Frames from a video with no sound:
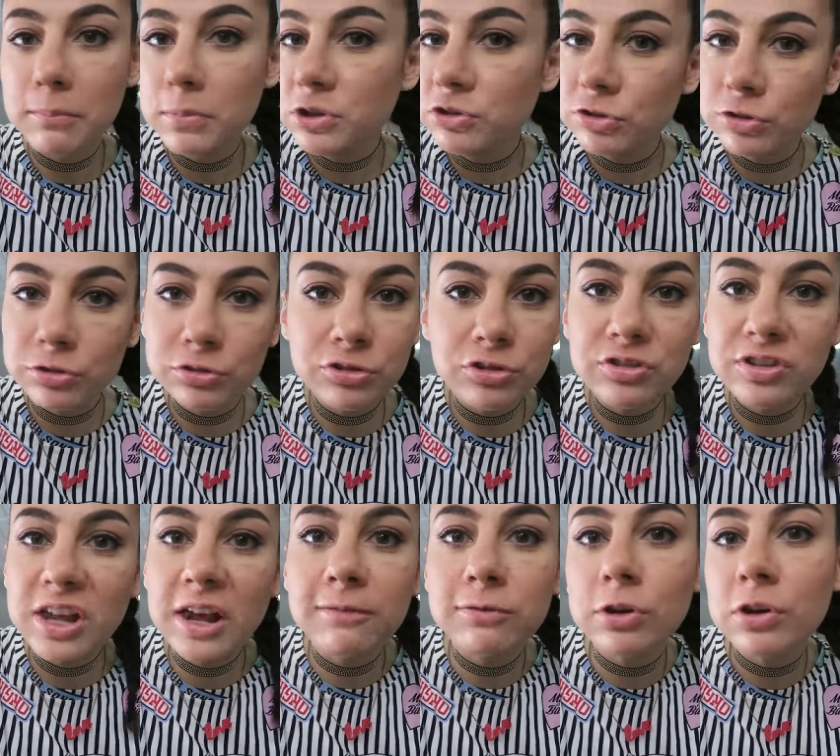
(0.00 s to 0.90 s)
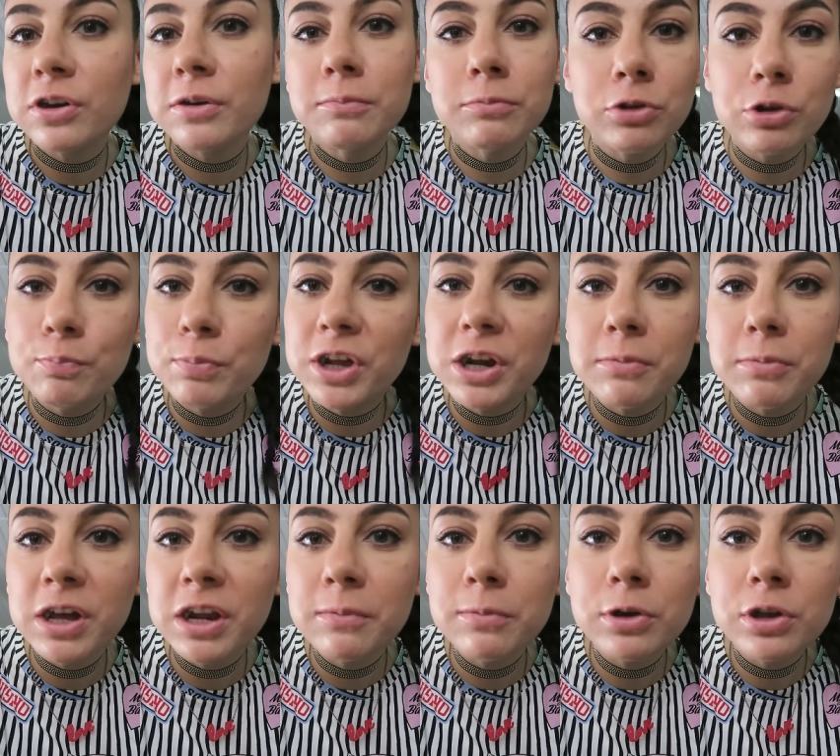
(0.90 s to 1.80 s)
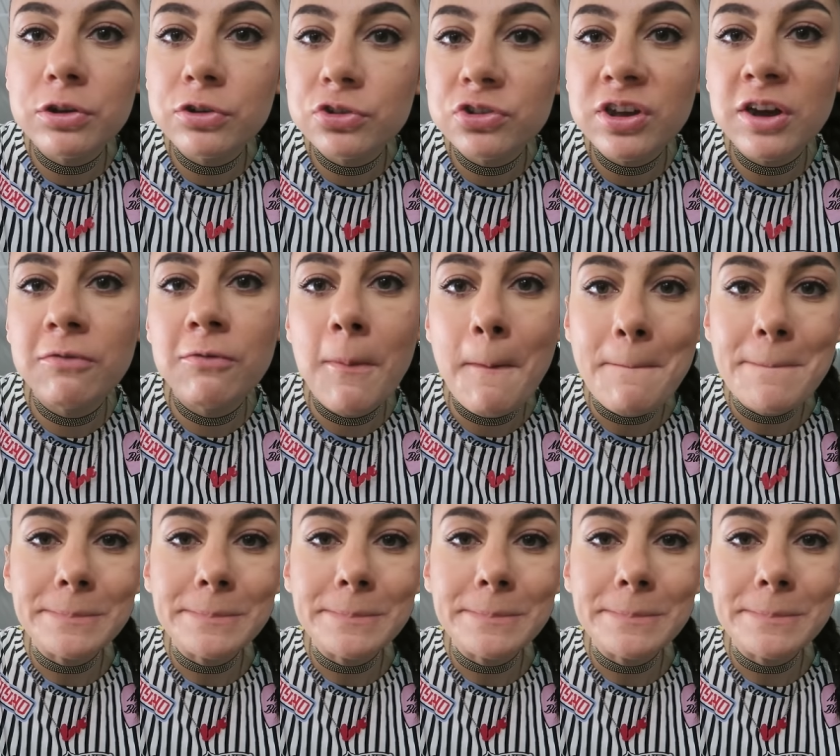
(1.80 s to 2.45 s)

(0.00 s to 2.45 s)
But you'll just have to come to Paramaribo yourself.